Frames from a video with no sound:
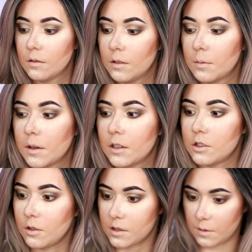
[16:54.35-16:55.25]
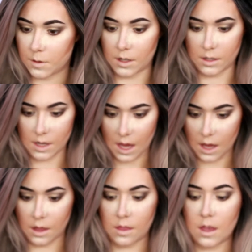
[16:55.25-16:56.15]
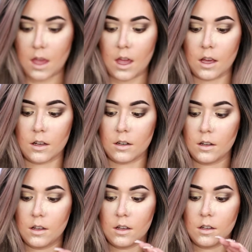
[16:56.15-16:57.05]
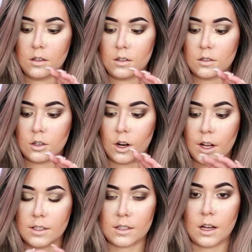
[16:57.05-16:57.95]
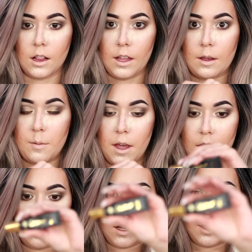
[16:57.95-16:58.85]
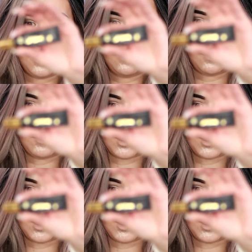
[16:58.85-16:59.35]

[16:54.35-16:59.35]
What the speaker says: what I'm going to do is I'm going to take the Tarte's Clay Paint Liner from